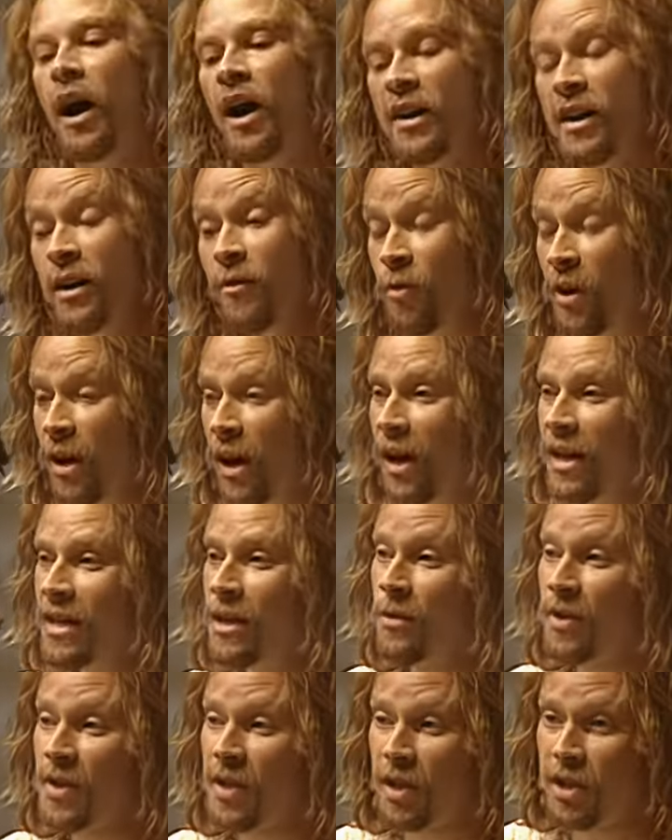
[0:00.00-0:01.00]
I, didn't realise it
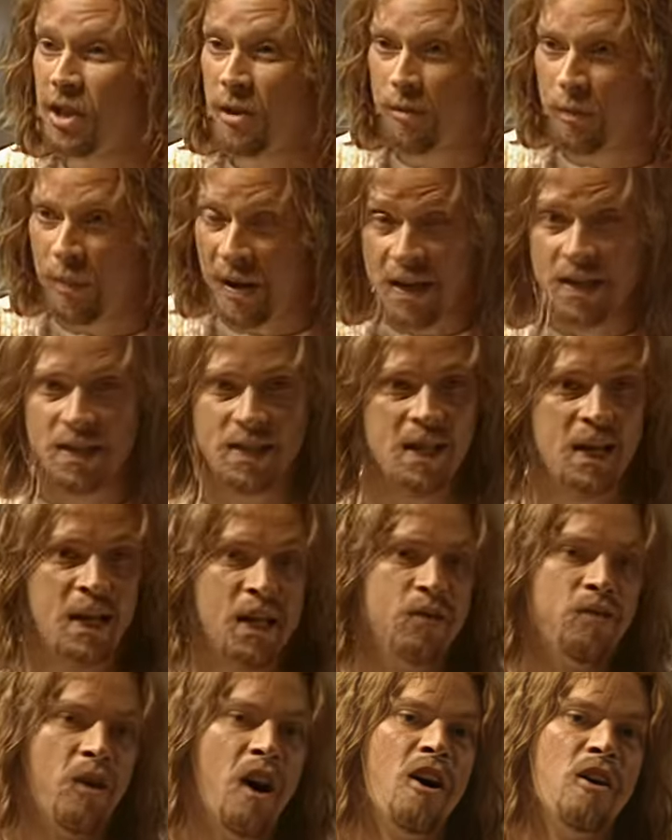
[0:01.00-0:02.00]
was such a PC
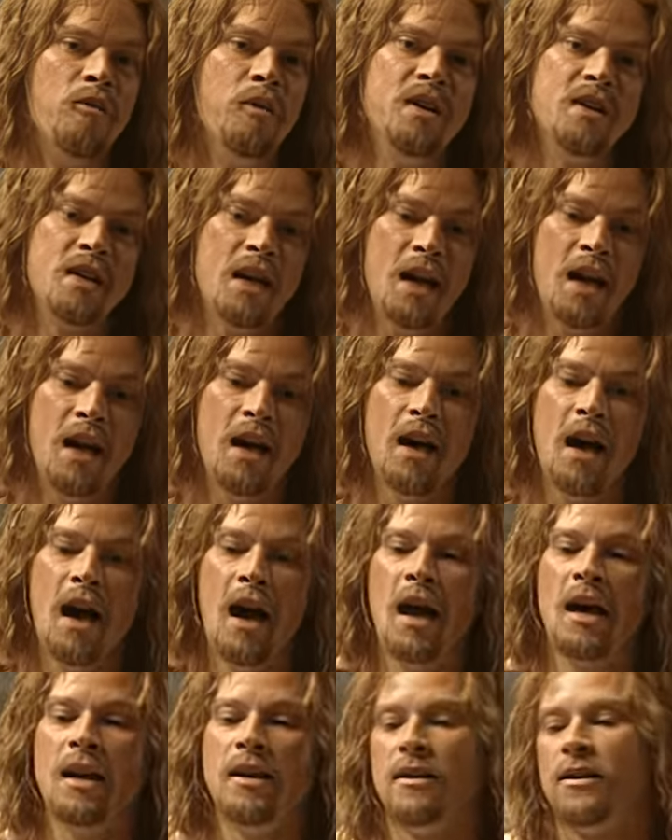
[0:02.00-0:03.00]
environment here,
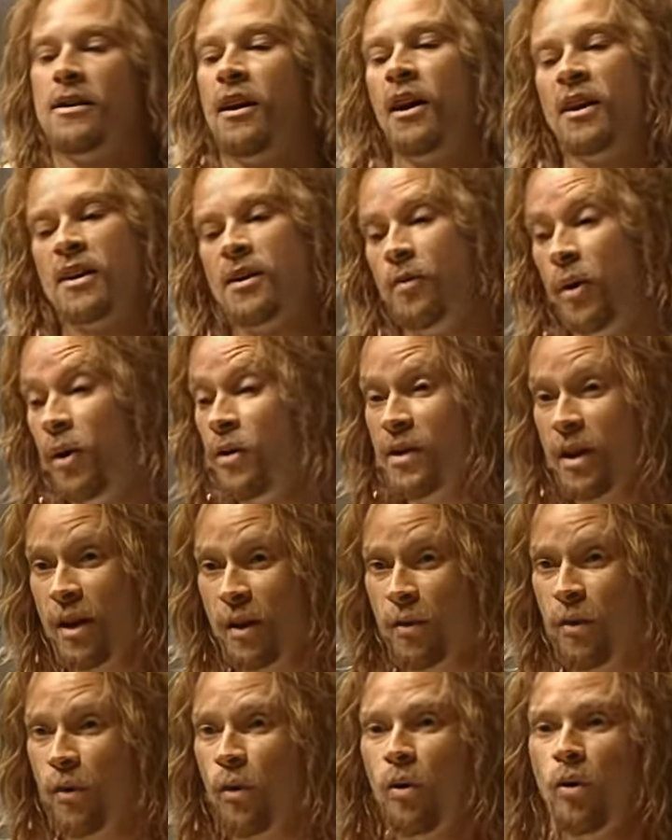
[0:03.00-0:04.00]
and I suppose I
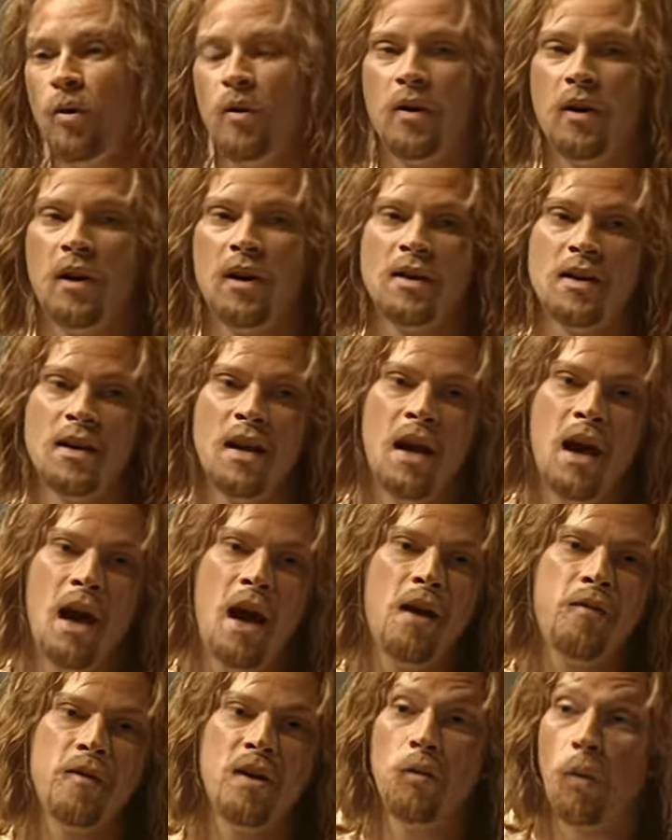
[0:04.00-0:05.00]
thought that
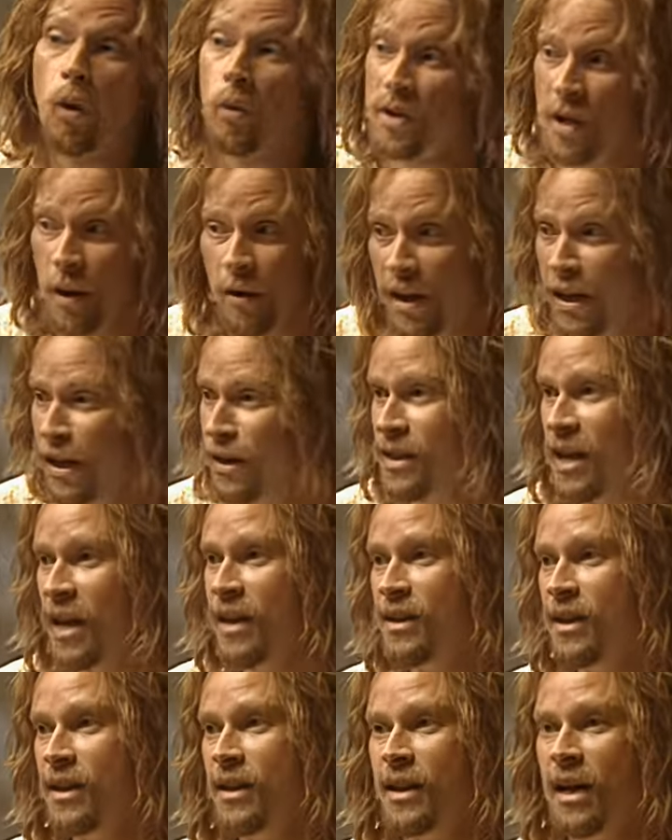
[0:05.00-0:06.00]
having what was only
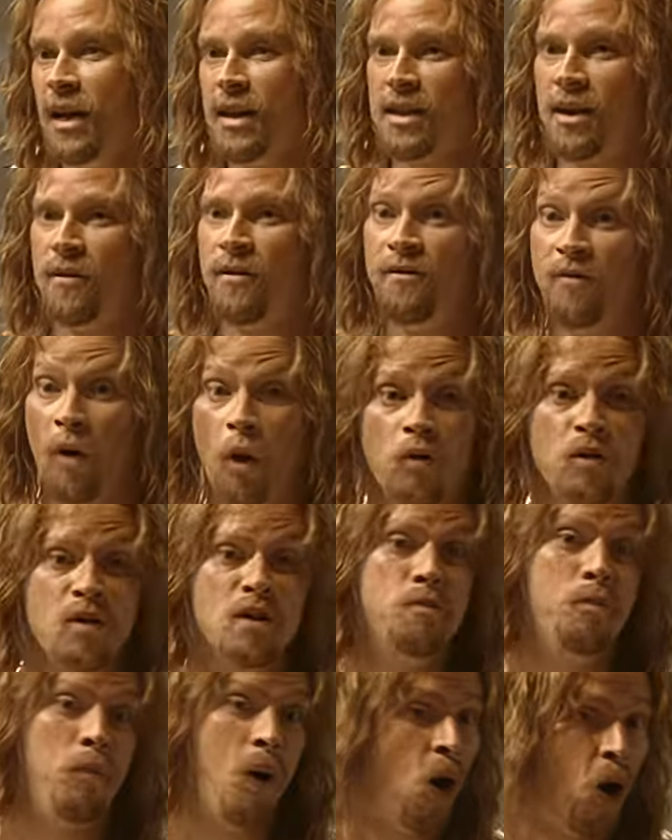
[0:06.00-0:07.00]
intended as a
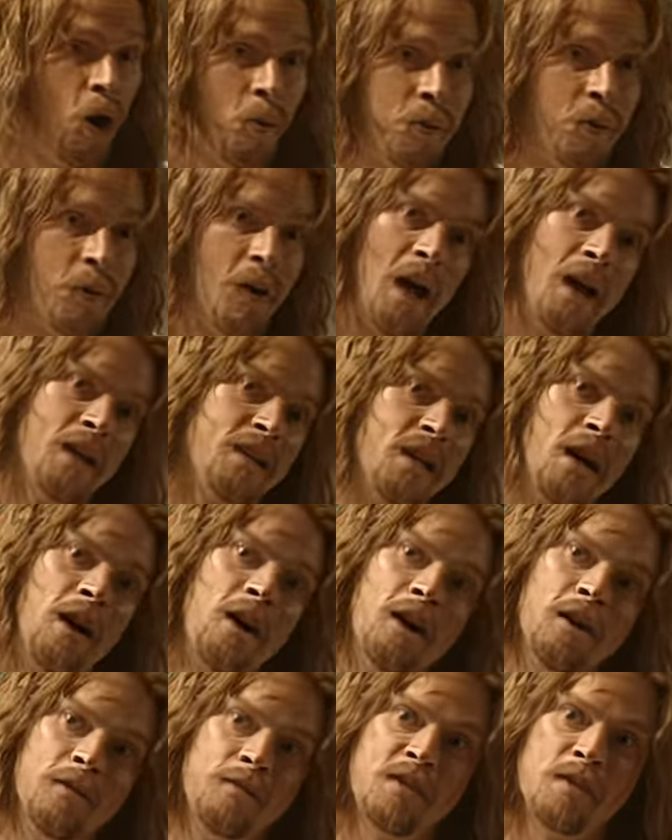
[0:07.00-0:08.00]
fond pop at
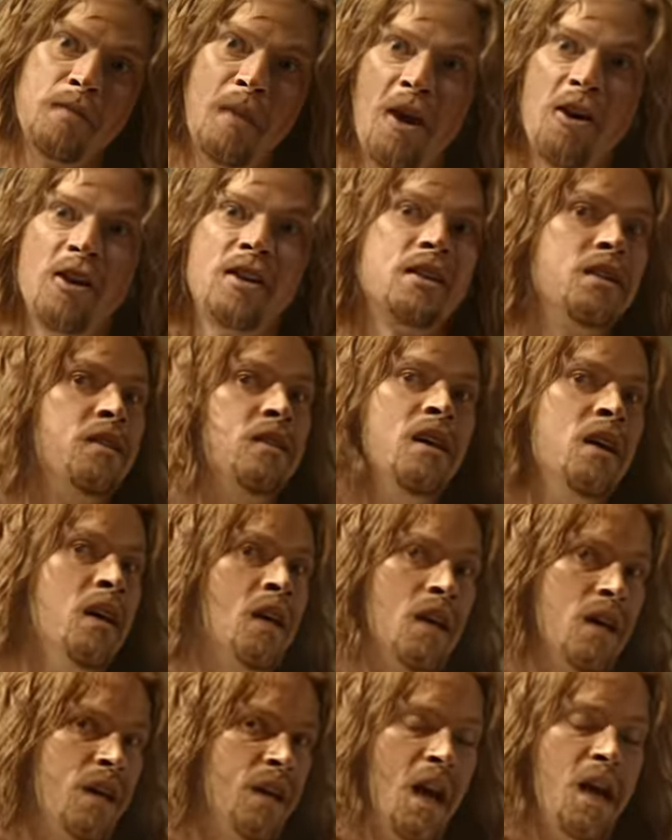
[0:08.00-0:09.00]
our Samaritan
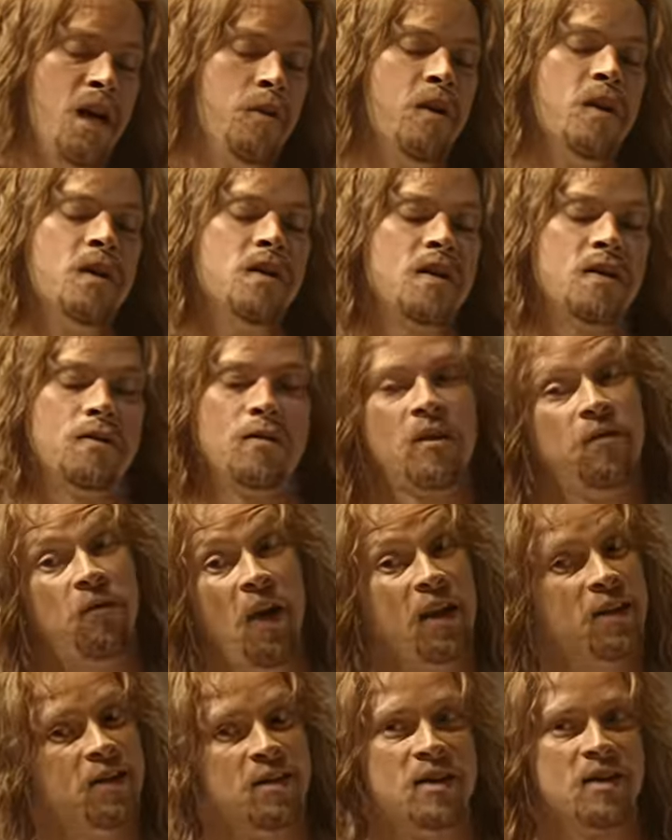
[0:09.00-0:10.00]
neighbours,
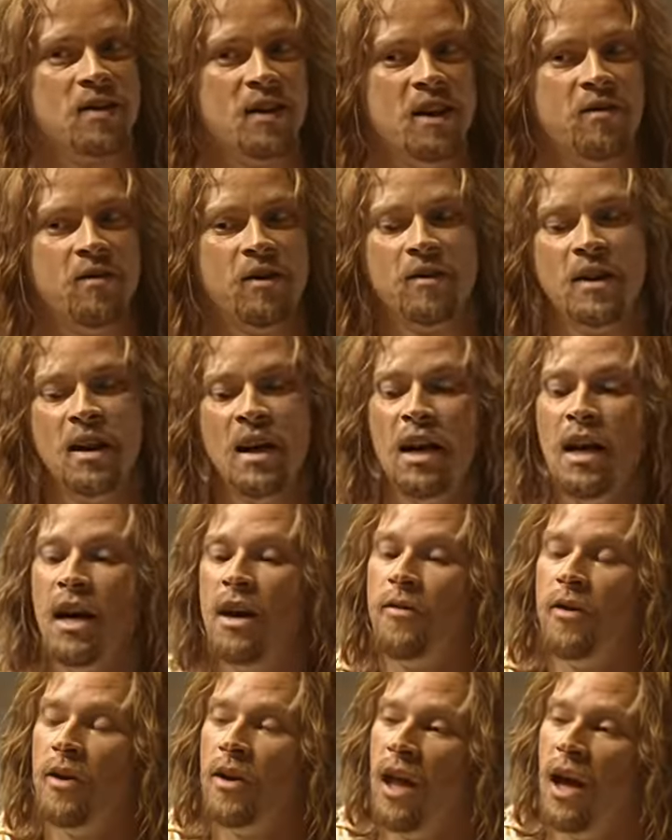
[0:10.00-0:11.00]
friends even,
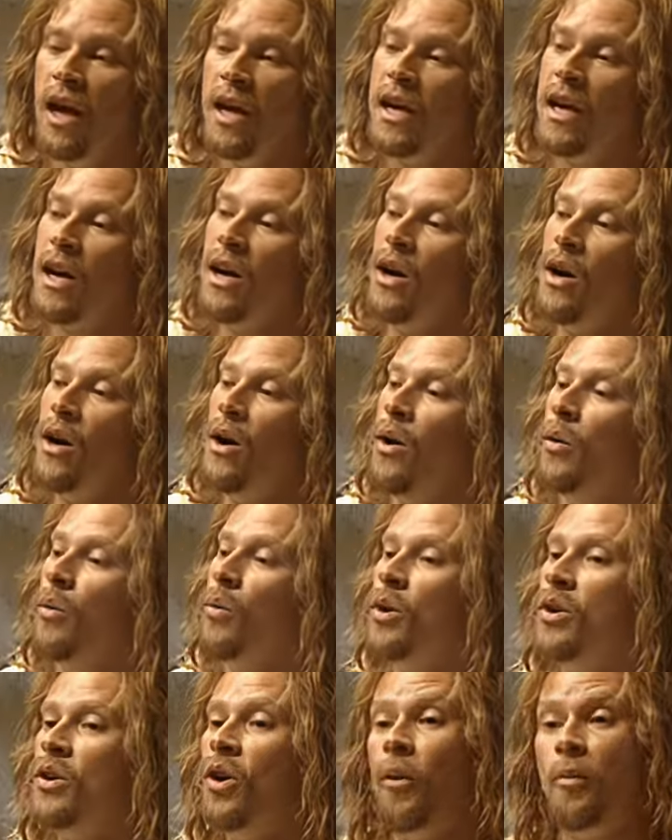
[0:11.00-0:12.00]
if you like,
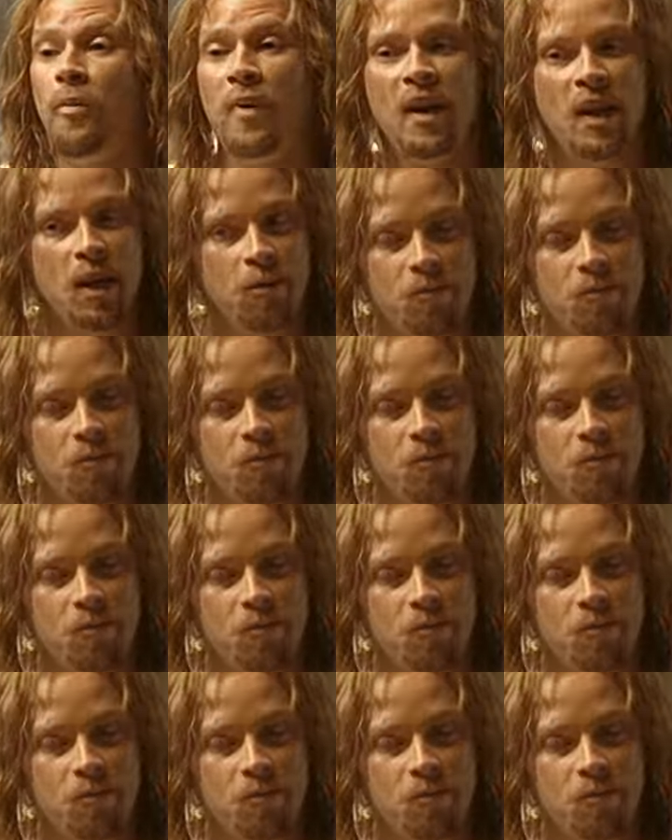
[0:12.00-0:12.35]
would not be